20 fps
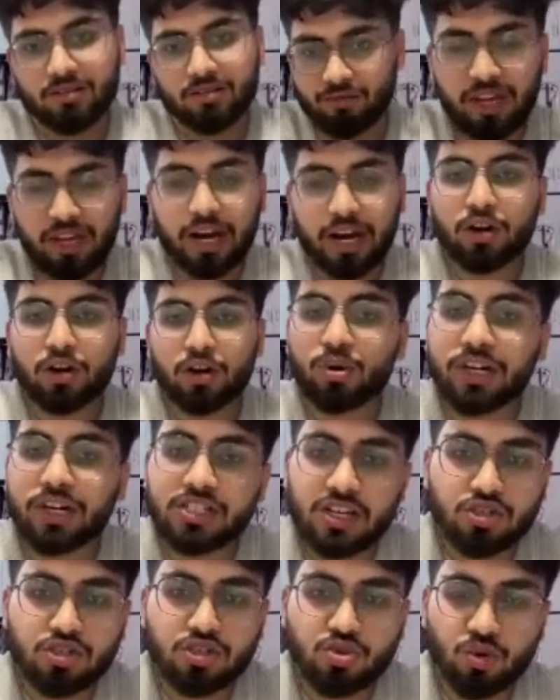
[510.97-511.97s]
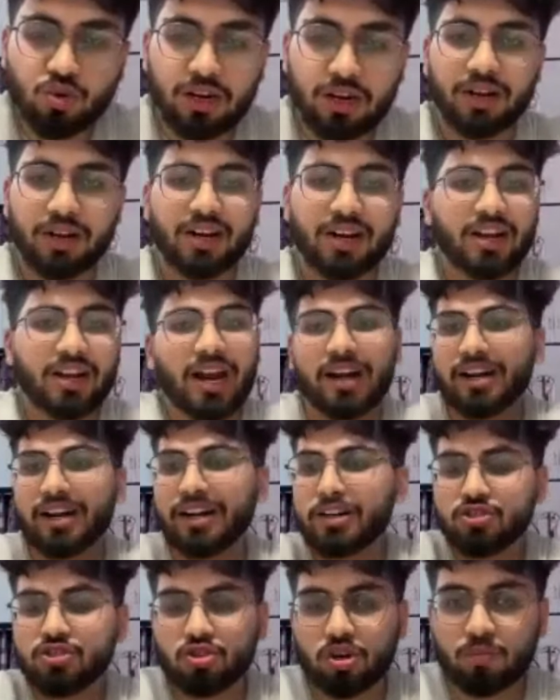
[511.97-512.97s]
we can do it just to a limit, and
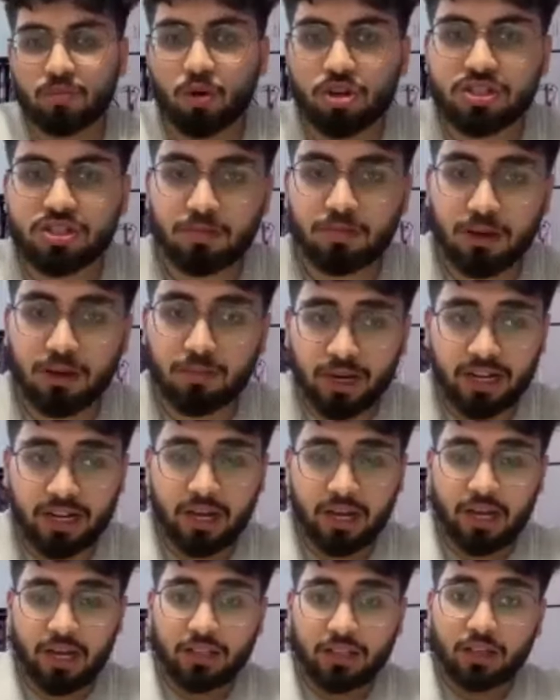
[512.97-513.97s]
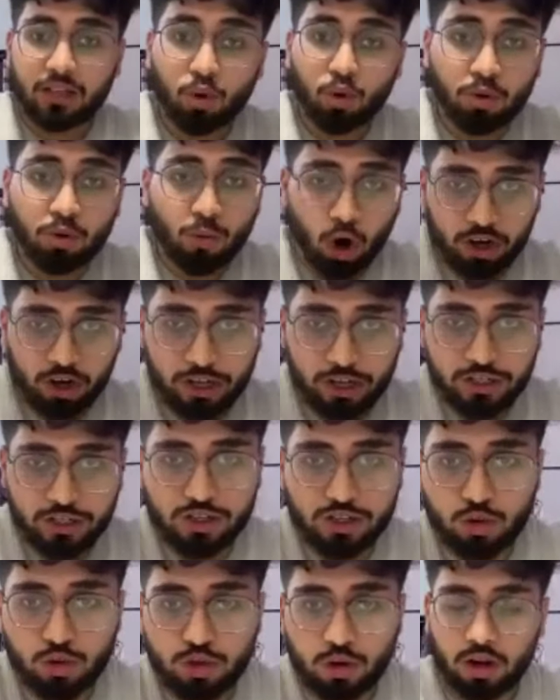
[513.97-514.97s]
it is not possible. But the more mock tests
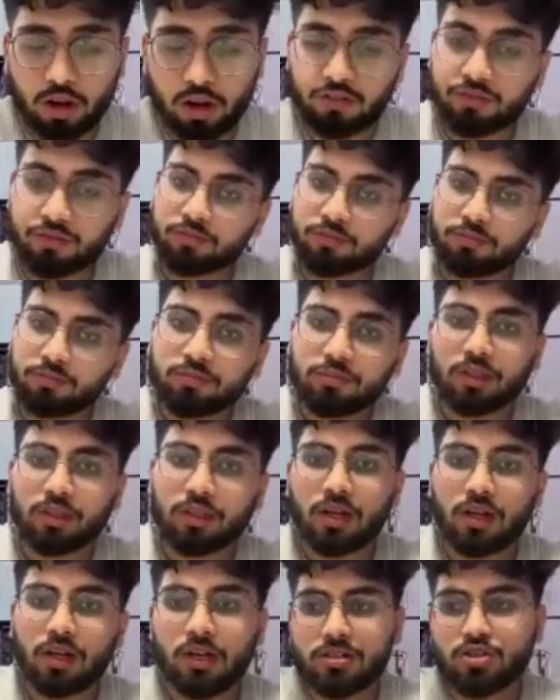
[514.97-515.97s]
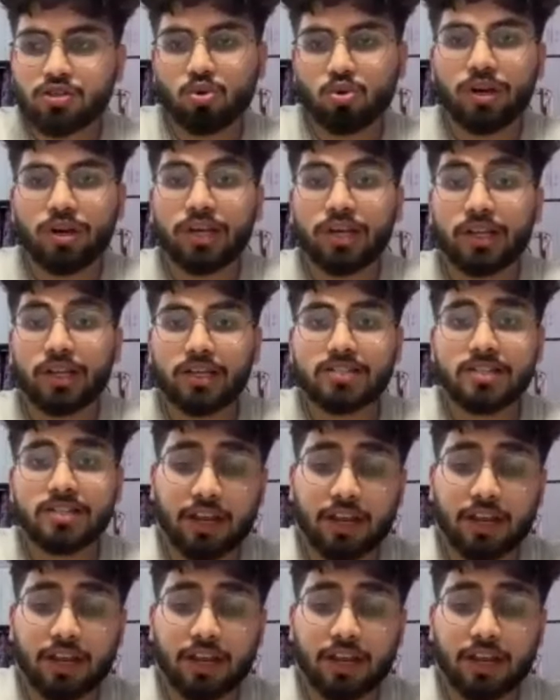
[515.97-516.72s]
you solve, the score increases.